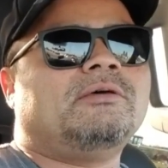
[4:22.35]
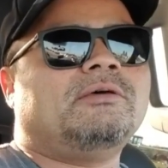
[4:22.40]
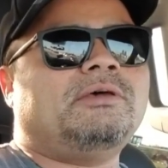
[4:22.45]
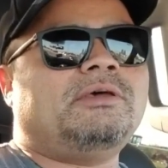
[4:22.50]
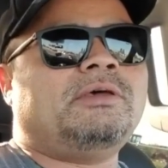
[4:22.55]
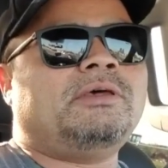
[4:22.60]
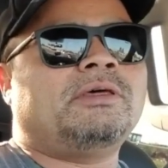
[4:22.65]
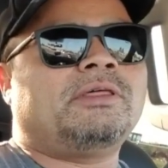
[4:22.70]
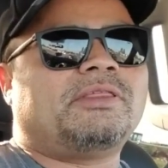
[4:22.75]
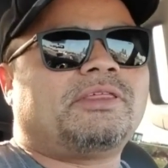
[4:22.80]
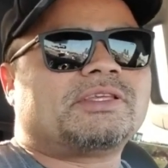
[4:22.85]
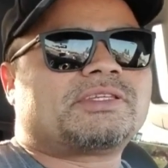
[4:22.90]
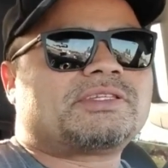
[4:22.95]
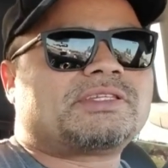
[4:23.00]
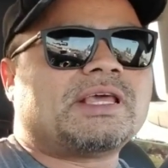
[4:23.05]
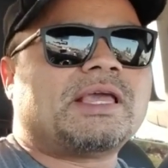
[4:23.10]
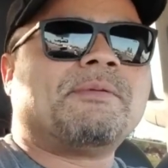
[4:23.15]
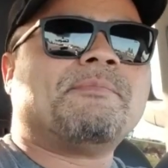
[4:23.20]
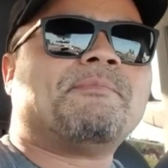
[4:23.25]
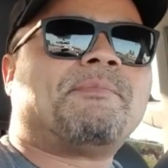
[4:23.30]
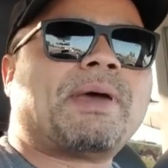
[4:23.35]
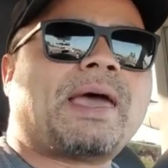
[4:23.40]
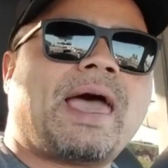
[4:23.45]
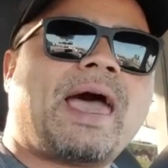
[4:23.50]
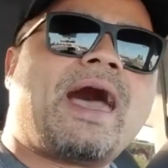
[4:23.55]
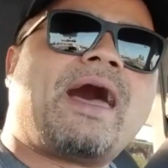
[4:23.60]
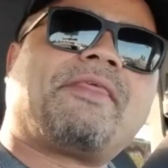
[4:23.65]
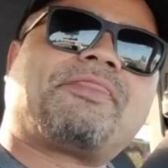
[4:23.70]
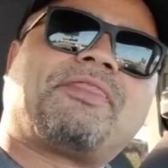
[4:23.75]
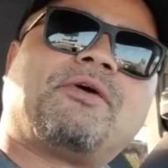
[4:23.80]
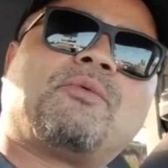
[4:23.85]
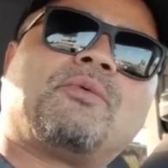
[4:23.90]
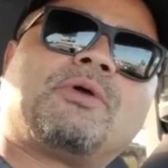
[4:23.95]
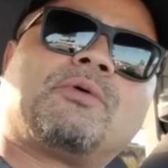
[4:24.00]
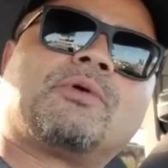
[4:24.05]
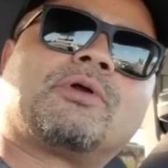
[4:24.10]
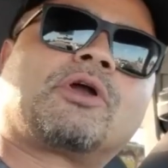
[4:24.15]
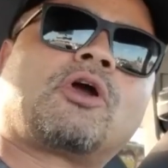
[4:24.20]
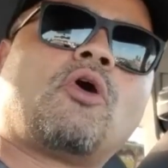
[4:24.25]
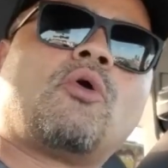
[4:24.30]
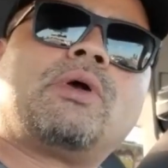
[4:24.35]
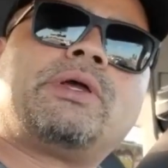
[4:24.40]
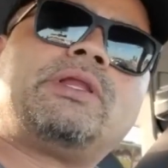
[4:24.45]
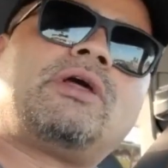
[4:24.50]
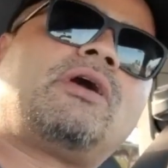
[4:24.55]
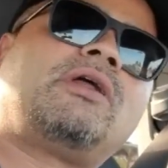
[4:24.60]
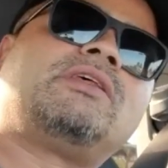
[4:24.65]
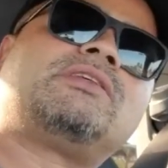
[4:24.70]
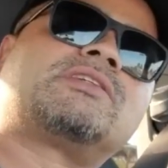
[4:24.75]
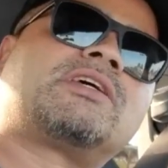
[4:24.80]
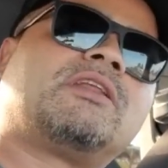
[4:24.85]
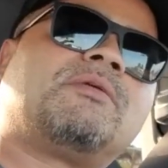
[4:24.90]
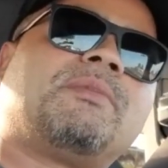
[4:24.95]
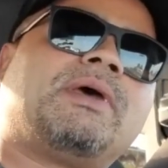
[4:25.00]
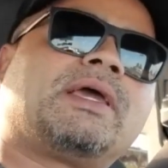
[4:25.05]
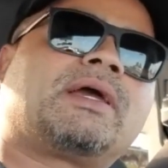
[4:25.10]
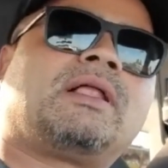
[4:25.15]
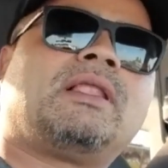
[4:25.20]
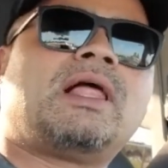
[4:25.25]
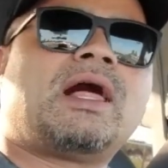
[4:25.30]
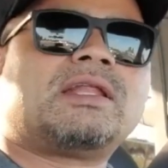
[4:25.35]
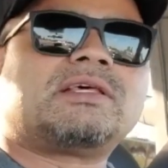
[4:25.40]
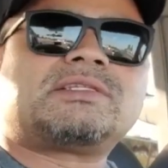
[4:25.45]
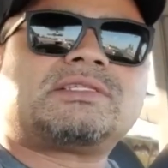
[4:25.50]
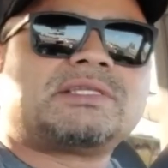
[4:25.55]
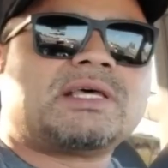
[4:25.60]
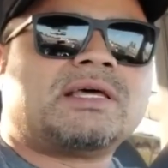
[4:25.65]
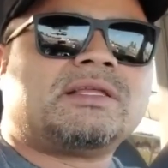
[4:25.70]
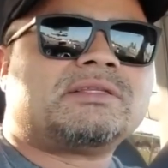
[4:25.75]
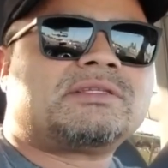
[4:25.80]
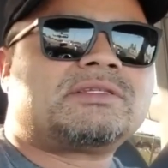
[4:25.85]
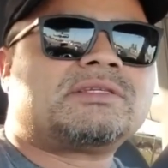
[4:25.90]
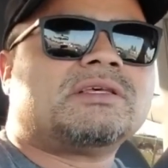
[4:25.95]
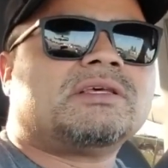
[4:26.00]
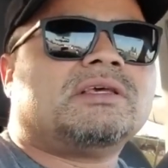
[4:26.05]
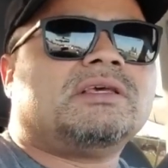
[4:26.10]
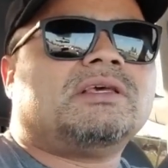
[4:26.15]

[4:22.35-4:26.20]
the same path that we were going on is going to make a lot of sense.